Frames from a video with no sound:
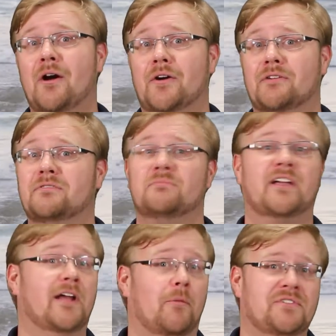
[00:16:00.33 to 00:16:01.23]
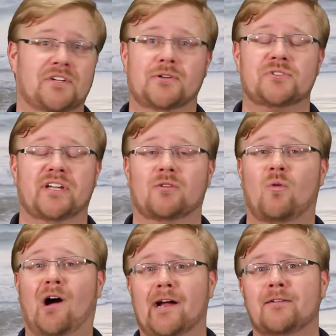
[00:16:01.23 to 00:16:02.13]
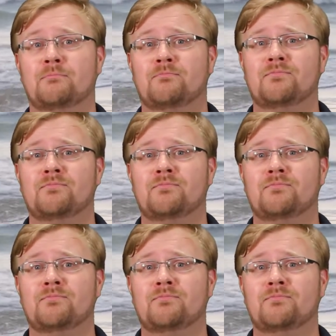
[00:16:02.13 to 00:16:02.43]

narrative can help us understand why.